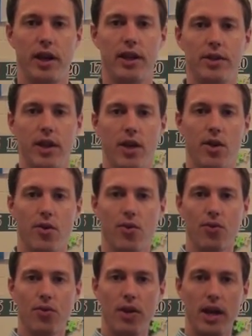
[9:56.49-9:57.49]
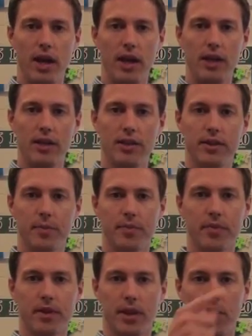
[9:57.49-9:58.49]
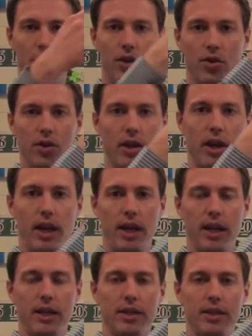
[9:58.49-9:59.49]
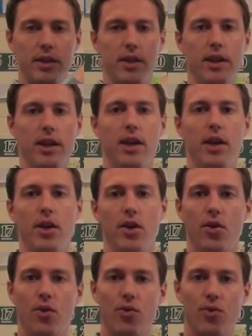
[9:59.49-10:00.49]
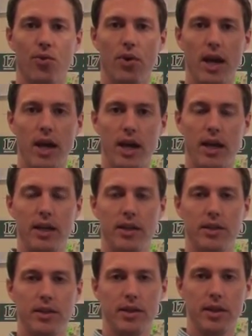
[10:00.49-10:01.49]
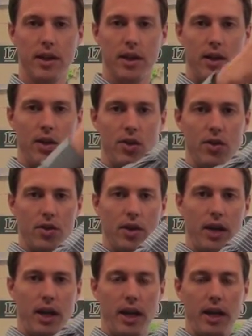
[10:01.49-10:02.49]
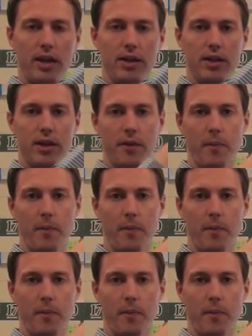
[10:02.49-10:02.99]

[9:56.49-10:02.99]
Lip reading: I say, raise your hand. Raise your hand.